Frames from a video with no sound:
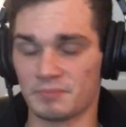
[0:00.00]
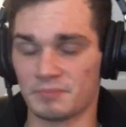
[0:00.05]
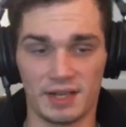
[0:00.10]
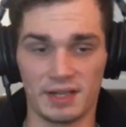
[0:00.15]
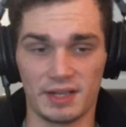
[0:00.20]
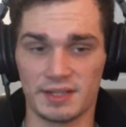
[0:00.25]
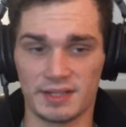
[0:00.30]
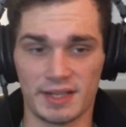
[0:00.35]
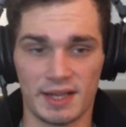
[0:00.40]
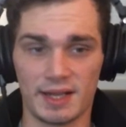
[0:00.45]

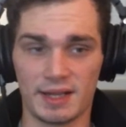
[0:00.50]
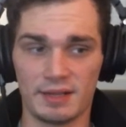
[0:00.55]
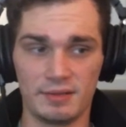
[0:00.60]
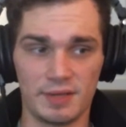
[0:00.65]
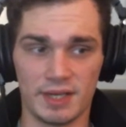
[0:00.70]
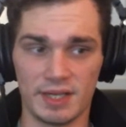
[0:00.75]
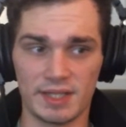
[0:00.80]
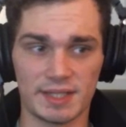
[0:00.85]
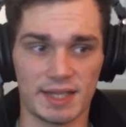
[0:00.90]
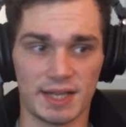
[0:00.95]
And
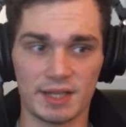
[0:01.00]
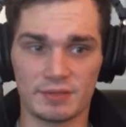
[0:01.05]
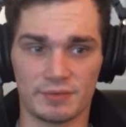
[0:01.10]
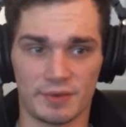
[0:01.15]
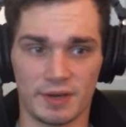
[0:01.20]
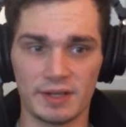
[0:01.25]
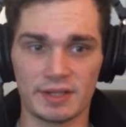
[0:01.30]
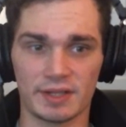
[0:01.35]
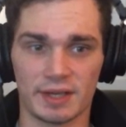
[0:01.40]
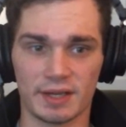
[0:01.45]
it sounds
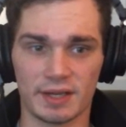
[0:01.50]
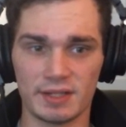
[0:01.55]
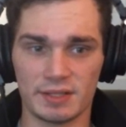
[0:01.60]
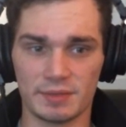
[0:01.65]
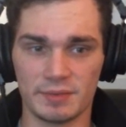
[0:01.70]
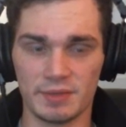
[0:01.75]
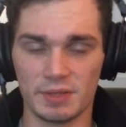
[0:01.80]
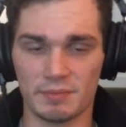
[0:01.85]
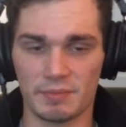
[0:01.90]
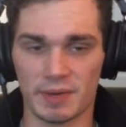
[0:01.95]
fine, guys.
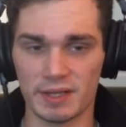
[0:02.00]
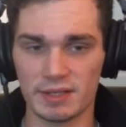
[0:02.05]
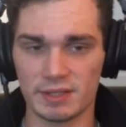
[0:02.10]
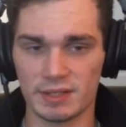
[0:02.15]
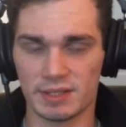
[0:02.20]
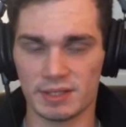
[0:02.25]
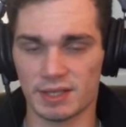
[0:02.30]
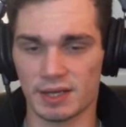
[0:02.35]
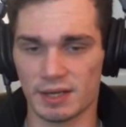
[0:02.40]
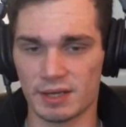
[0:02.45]
I mean, the bass
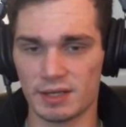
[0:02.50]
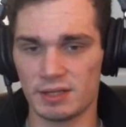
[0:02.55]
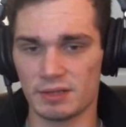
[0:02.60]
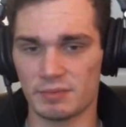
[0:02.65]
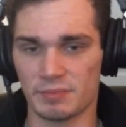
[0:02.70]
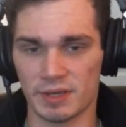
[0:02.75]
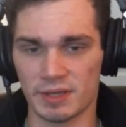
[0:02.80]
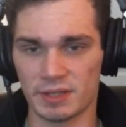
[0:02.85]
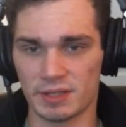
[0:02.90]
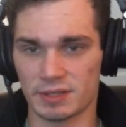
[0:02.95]
is tight,
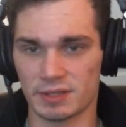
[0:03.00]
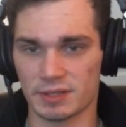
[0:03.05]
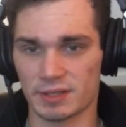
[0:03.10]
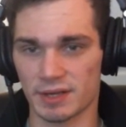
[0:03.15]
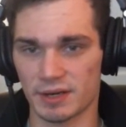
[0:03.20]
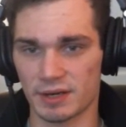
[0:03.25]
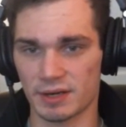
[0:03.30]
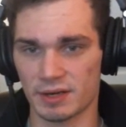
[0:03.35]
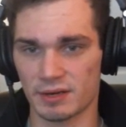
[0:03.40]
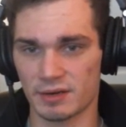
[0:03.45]
the bass is
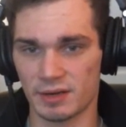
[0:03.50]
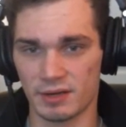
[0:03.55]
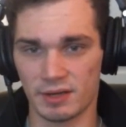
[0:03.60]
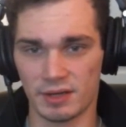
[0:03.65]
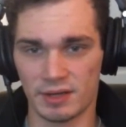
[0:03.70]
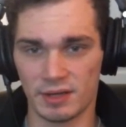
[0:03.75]
there.